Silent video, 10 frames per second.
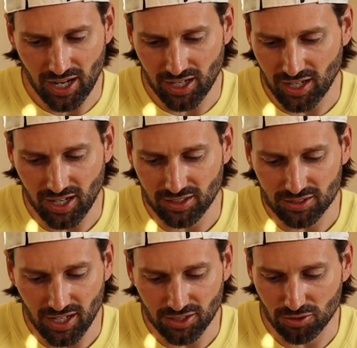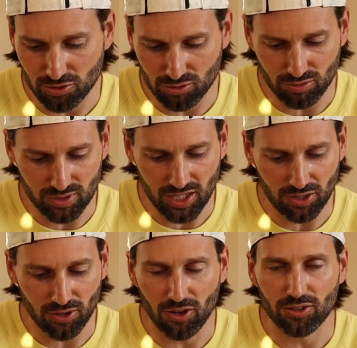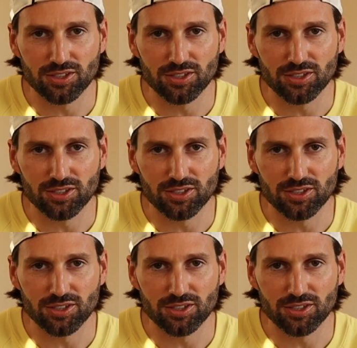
I don't agree with that at all.